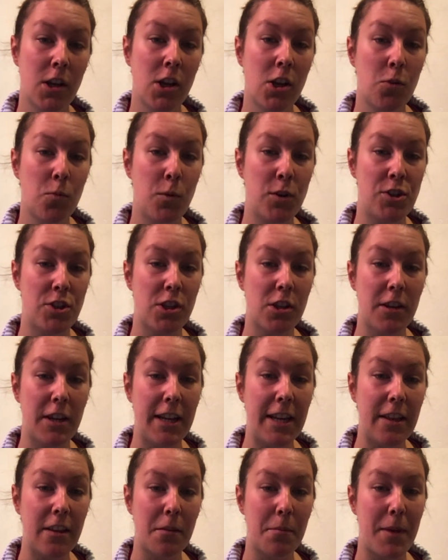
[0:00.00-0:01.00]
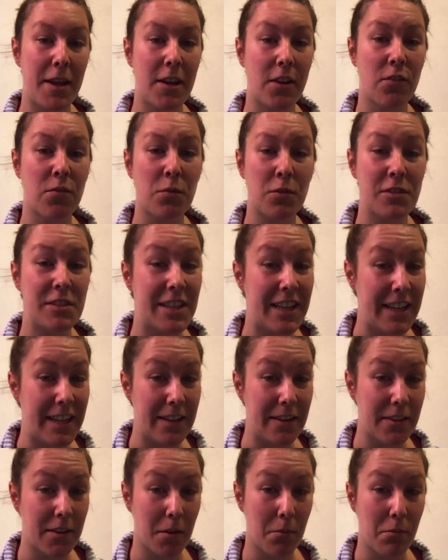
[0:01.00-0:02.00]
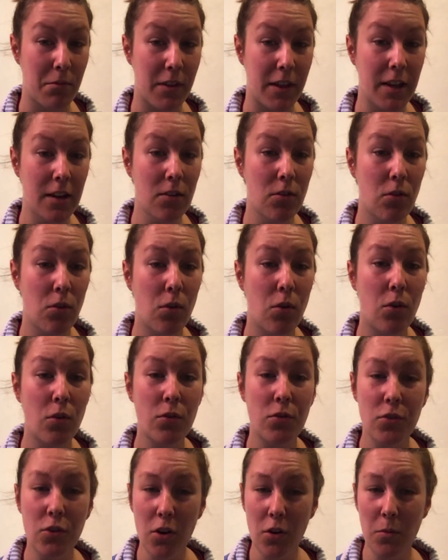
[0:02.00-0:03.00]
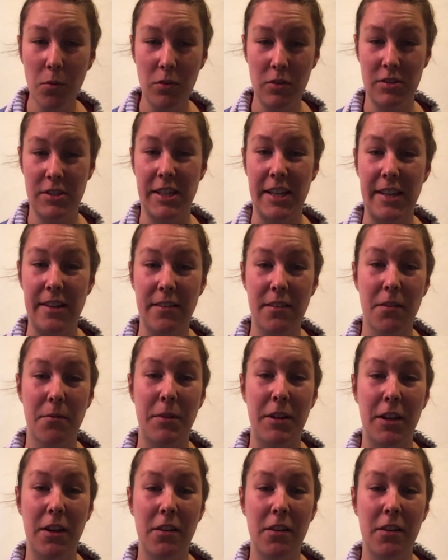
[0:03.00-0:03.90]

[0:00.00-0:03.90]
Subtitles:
which can either make us want to eat something or not want to eat something.